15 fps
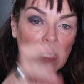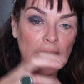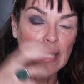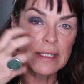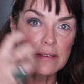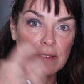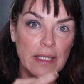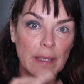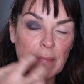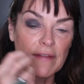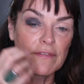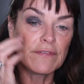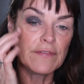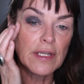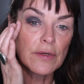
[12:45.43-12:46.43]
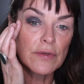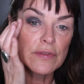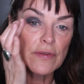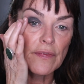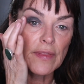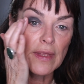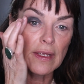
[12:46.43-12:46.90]
I like to get my
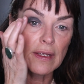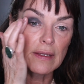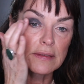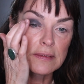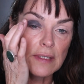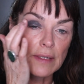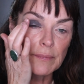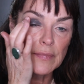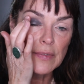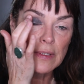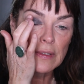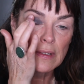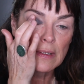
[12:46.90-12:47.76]
fingers in things. I'm,